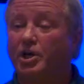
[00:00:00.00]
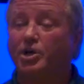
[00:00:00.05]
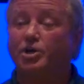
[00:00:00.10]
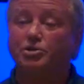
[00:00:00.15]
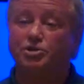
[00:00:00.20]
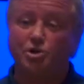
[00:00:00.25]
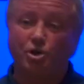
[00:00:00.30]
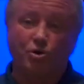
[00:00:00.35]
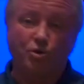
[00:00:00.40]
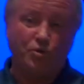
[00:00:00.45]

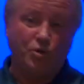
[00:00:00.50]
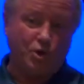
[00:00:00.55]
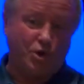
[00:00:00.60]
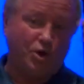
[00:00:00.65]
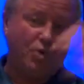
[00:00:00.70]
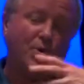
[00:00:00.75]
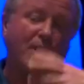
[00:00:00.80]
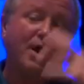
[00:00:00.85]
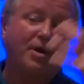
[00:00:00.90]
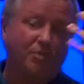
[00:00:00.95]
So you can
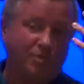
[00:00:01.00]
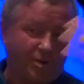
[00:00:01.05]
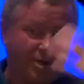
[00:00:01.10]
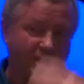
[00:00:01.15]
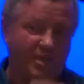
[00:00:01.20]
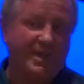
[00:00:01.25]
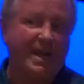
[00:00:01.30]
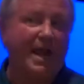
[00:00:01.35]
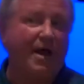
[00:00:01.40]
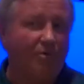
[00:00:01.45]
go out and you
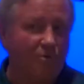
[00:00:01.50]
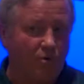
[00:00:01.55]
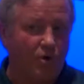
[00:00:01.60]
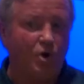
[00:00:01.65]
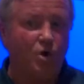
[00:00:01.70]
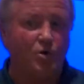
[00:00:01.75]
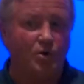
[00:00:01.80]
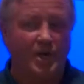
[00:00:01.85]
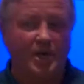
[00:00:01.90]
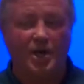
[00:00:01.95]
can
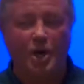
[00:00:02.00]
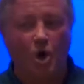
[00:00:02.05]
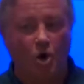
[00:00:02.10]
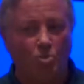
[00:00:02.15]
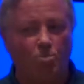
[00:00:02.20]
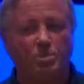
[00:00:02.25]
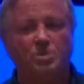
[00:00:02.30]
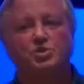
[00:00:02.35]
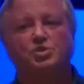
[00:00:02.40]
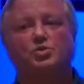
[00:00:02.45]
download an
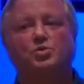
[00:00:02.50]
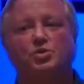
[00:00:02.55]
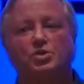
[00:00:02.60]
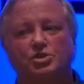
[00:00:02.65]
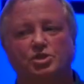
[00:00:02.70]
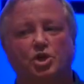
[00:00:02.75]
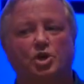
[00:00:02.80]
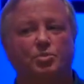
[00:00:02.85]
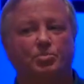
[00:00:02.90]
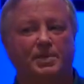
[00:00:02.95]
open
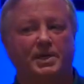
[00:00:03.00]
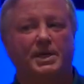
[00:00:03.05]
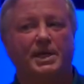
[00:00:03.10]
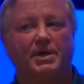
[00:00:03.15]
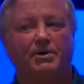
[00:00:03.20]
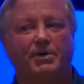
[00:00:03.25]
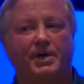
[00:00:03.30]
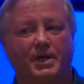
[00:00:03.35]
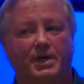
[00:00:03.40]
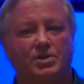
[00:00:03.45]
source
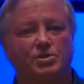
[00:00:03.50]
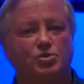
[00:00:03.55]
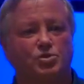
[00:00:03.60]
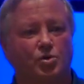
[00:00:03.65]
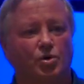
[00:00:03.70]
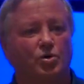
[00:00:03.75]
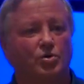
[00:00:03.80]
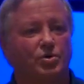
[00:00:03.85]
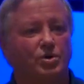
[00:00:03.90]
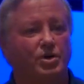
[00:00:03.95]
OpenDaylight
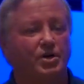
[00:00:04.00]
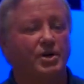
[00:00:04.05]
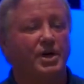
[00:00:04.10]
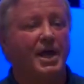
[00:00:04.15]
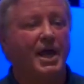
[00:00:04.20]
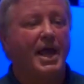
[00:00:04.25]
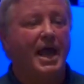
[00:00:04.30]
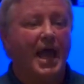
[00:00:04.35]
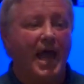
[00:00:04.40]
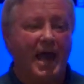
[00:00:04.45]
controller,
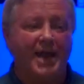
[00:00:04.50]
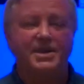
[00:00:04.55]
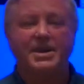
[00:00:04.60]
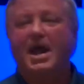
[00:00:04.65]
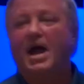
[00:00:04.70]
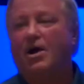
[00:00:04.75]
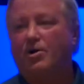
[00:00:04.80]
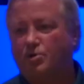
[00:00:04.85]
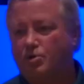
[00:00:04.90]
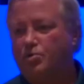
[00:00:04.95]
and
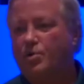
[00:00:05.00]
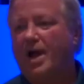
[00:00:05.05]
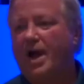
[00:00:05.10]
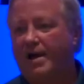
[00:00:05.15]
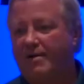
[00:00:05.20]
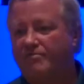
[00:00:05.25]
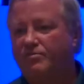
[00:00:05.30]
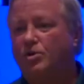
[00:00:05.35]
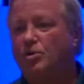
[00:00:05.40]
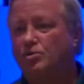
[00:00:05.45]
now you
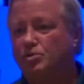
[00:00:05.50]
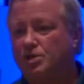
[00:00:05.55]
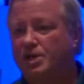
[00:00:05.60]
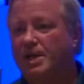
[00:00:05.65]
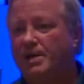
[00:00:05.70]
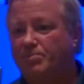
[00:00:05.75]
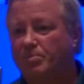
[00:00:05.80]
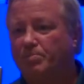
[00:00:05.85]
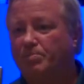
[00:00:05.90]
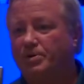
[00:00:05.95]
have those
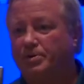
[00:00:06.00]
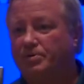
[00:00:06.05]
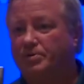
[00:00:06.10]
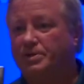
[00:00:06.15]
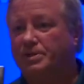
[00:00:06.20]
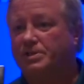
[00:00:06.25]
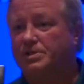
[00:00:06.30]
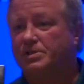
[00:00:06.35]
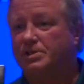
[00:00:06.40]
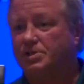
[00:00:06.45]

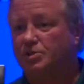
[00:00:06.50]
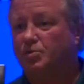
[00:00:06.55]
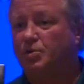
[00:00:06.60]
capabilities as